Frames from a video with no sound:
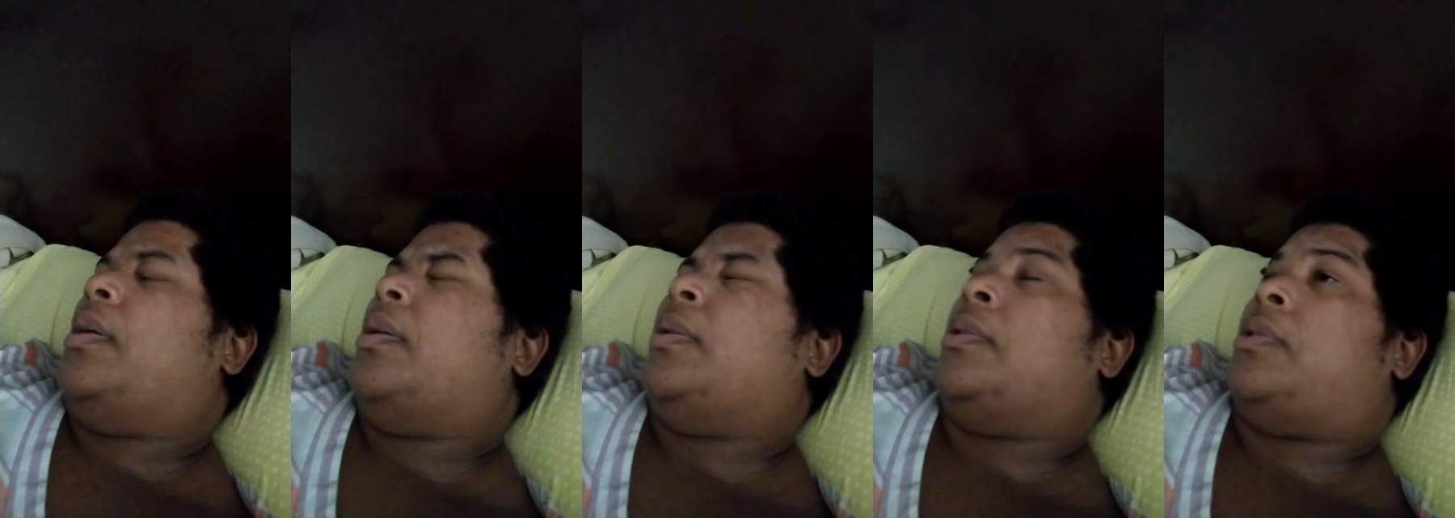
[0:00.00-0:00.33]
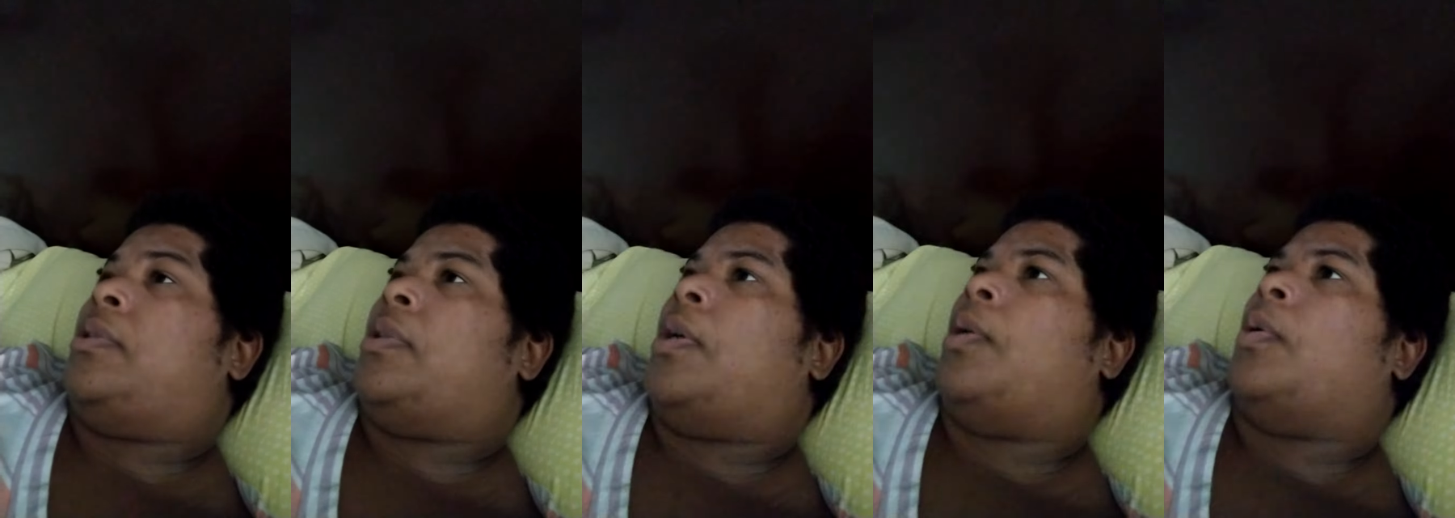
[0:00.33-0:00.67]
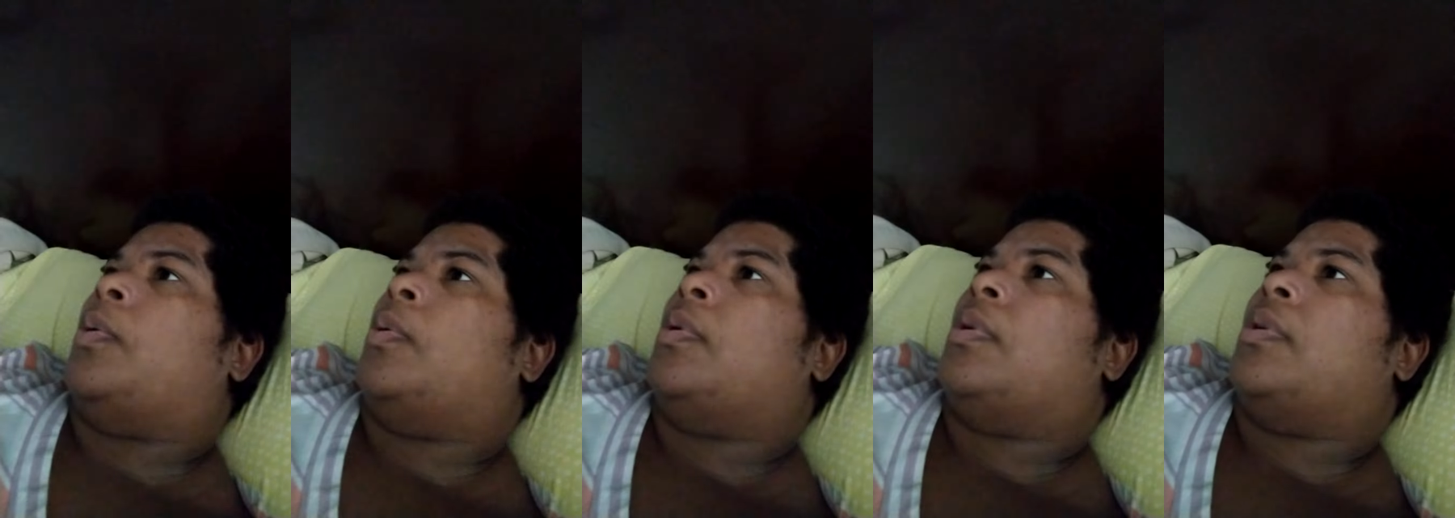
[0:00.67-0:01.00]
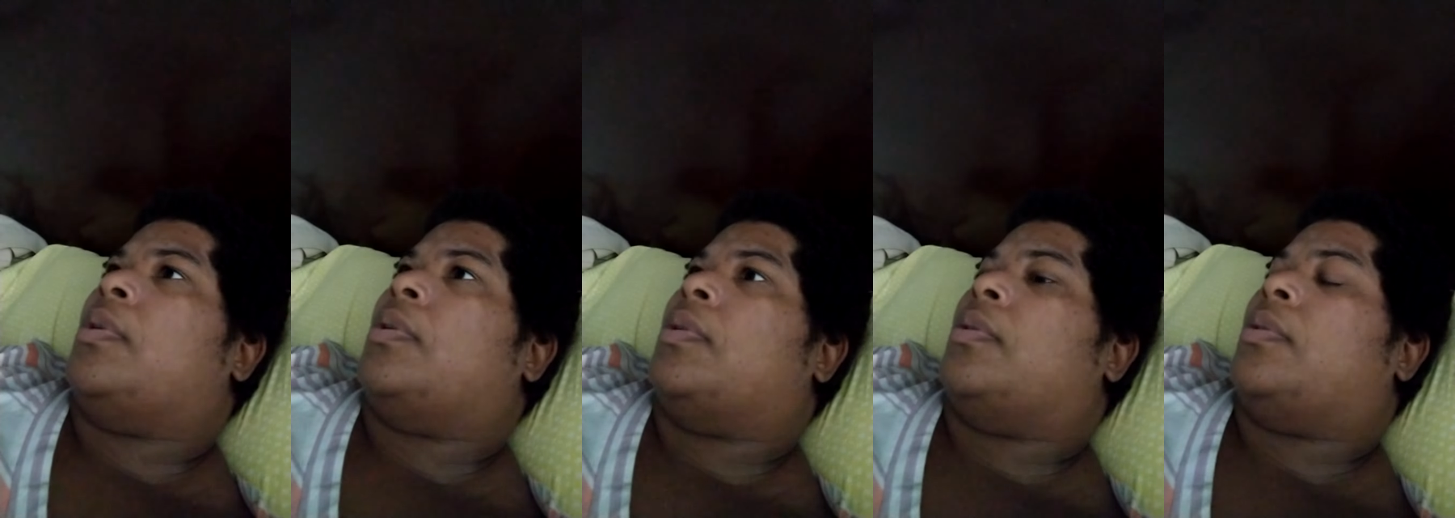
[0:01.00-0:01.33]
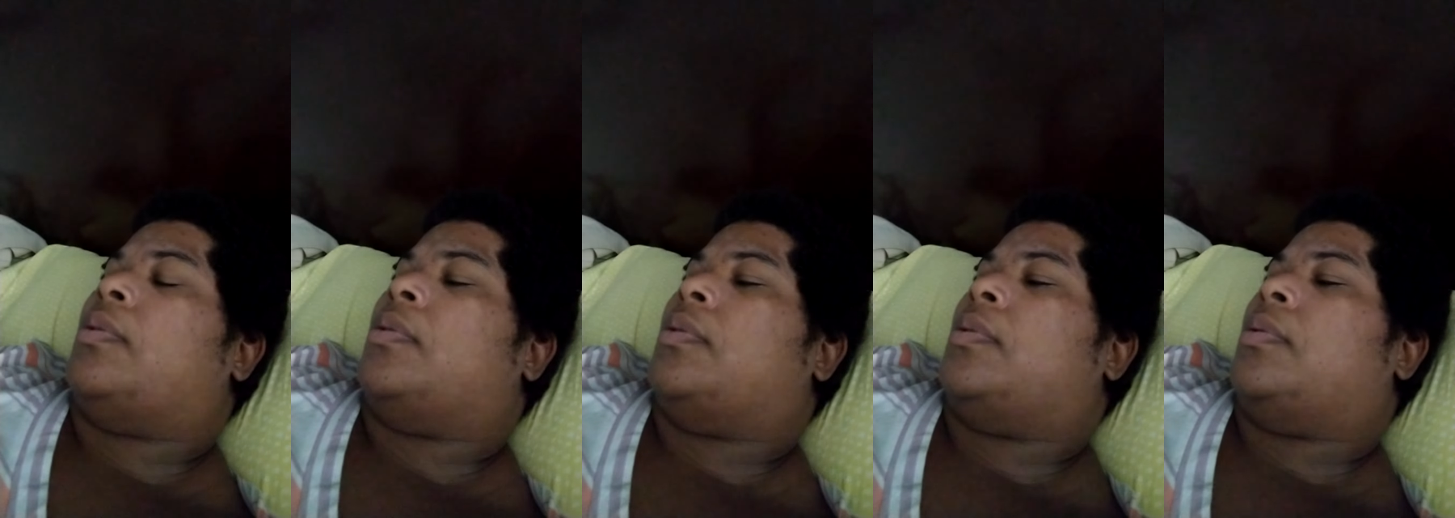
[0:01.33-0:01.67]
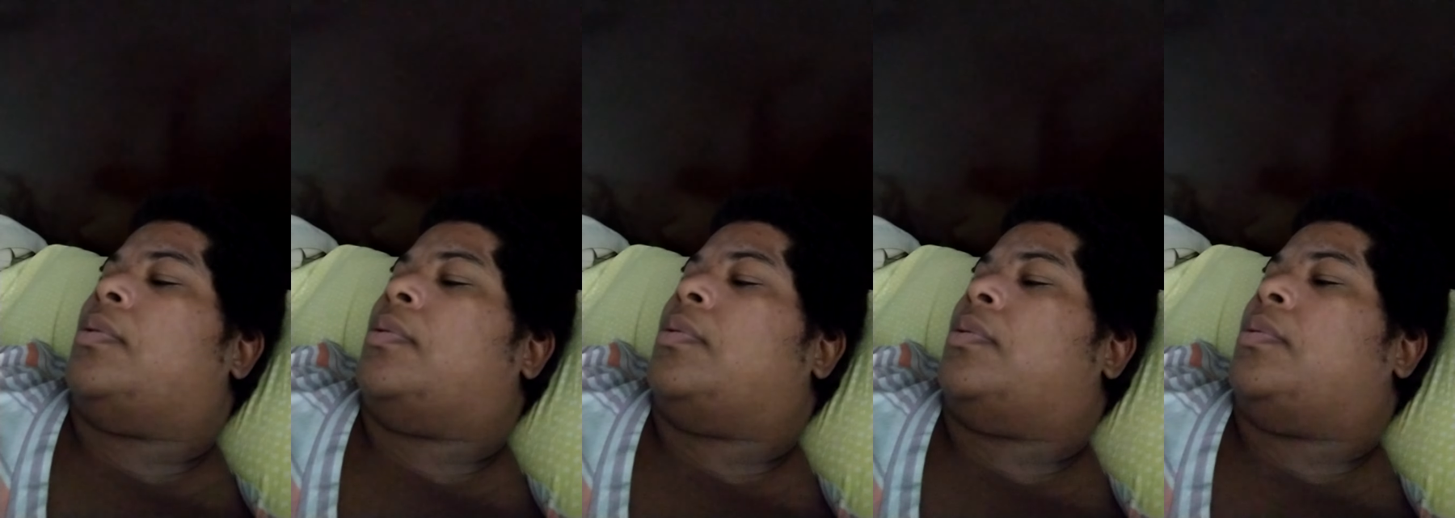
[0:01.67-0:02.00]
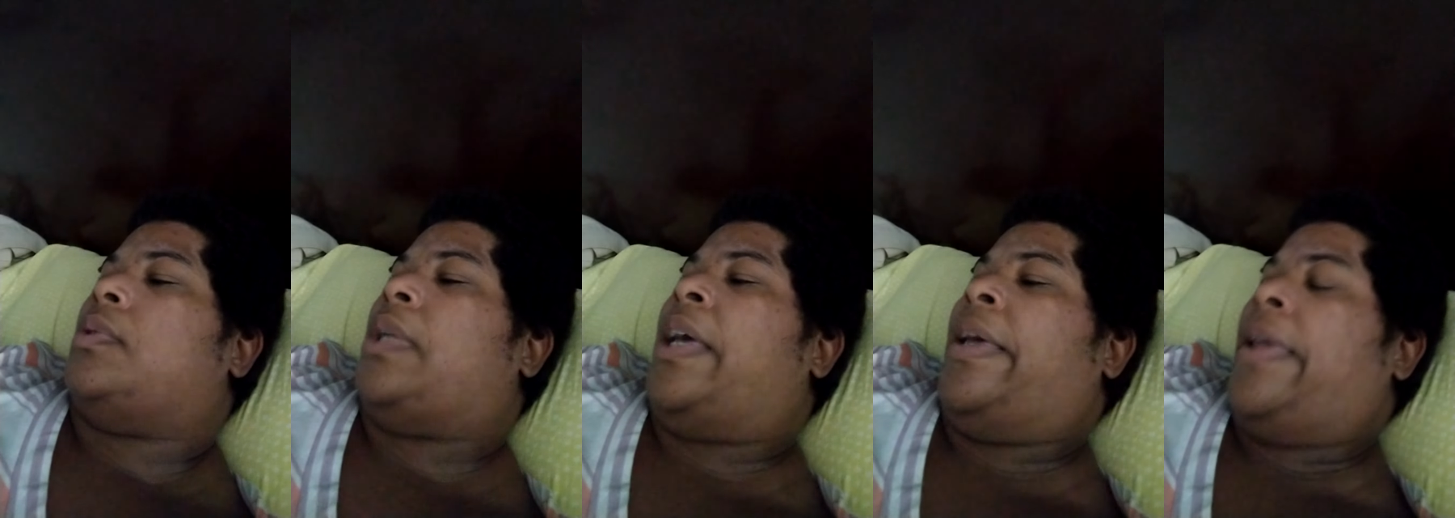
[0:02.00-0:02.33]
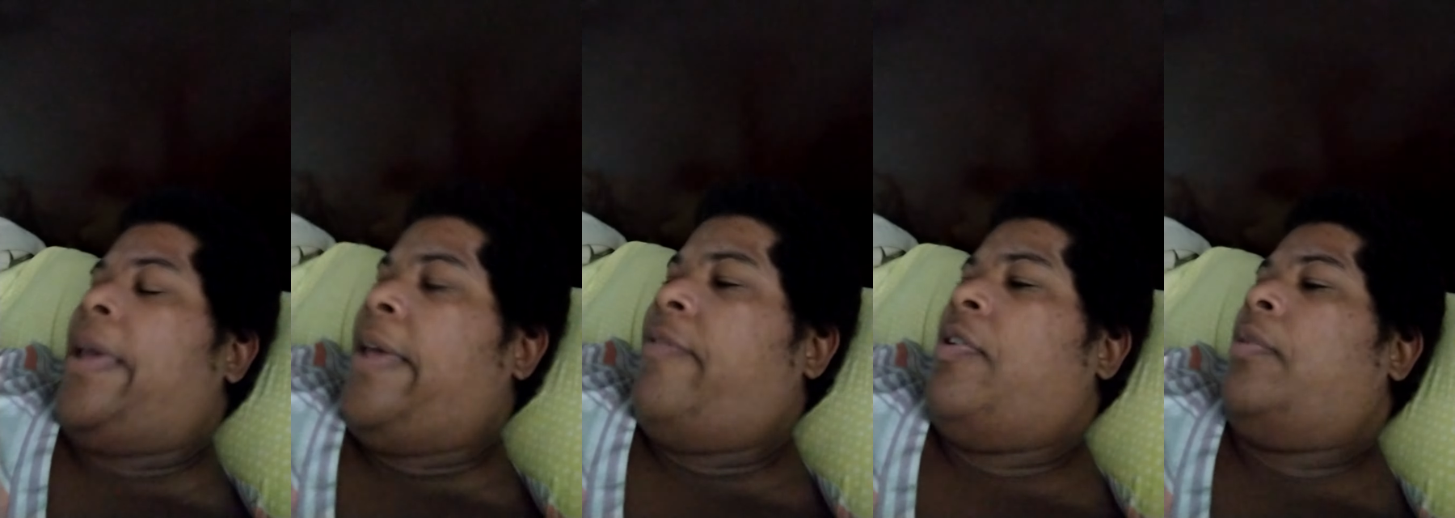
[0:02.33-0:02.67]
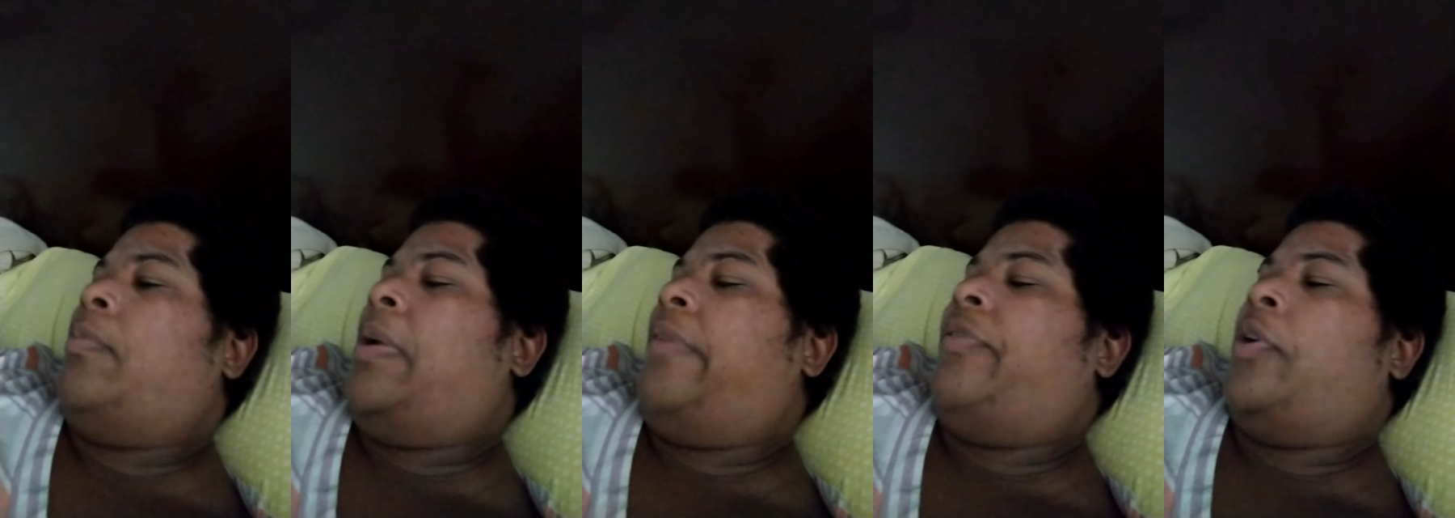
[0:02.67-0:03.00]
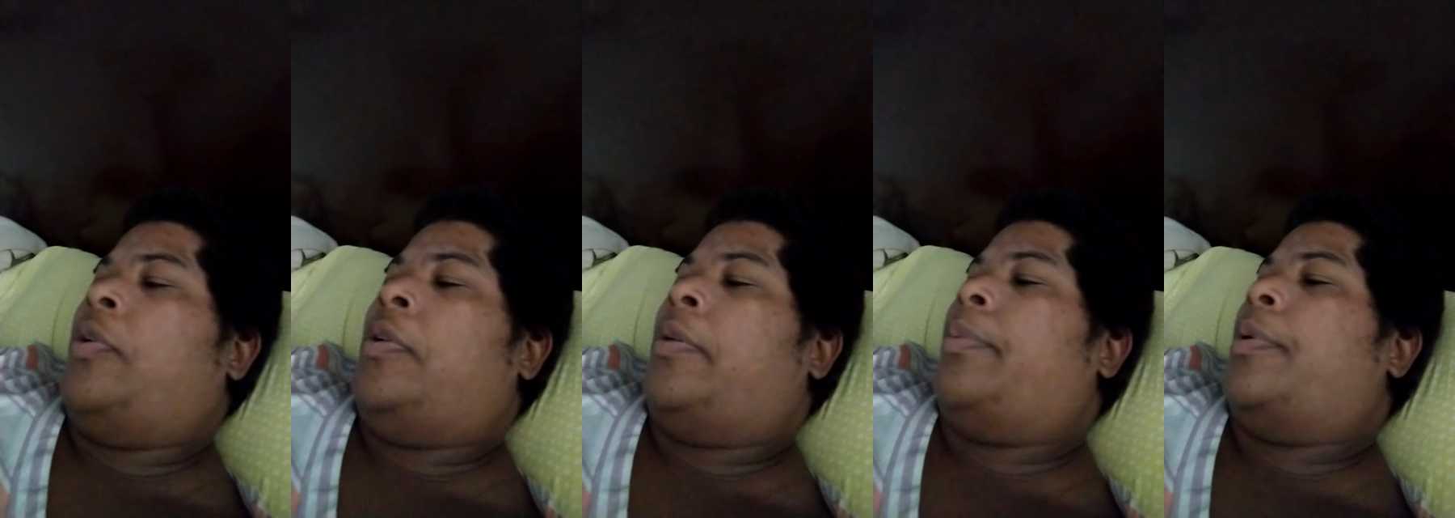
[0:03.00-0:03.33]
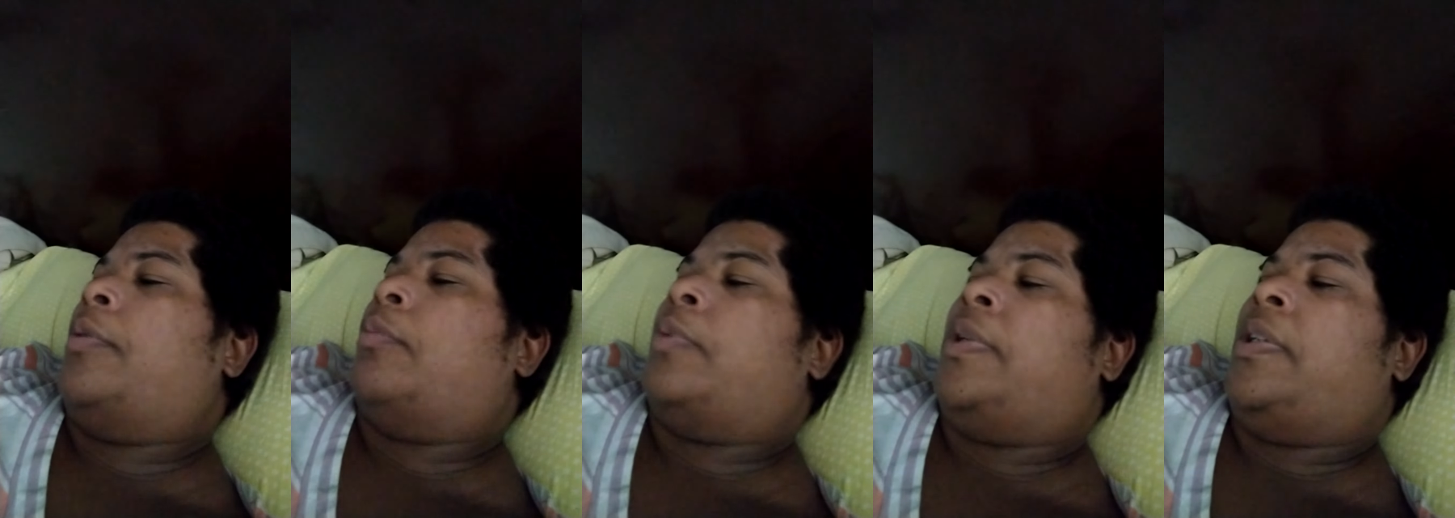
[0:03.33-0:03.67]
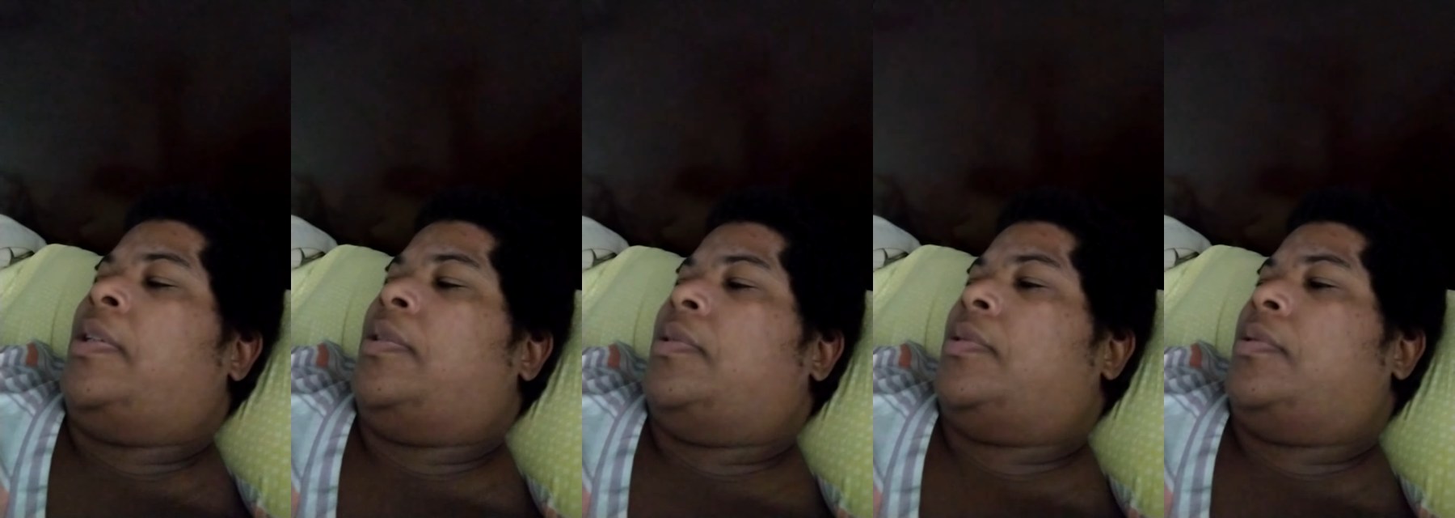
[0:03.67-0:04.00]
And so I gave him my phone number. We,